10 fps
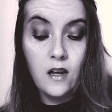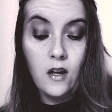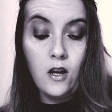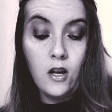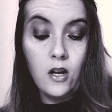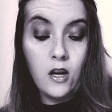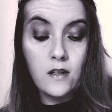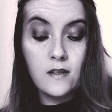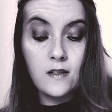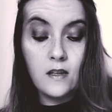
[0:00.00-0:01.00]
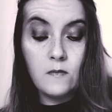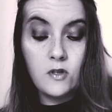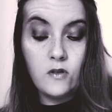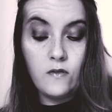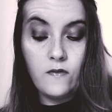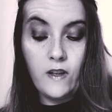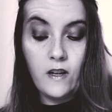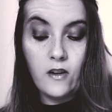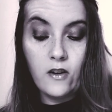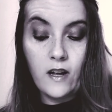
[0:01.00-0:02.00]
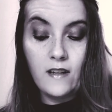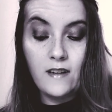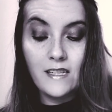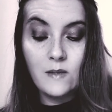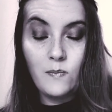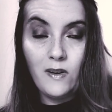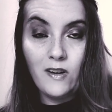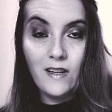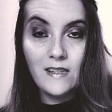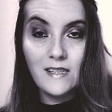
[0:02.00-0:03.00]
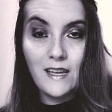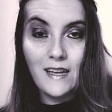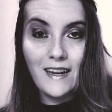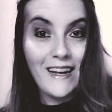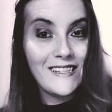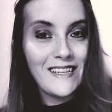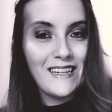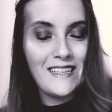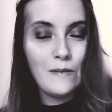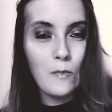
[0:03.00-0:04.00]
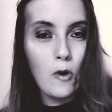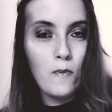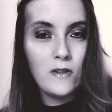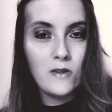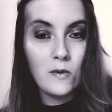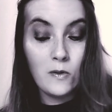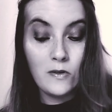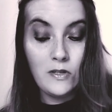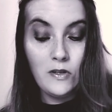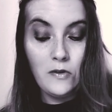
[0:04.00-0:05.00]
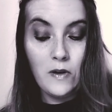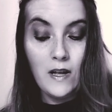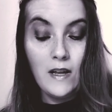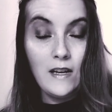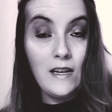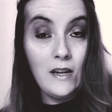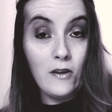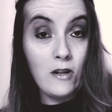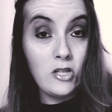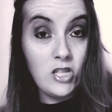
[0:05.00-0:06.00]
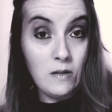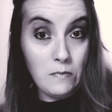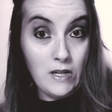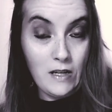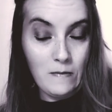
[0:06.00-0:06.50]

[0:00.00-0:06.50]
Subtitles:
causing them to veer and experience an exciting moment or two near a chimney.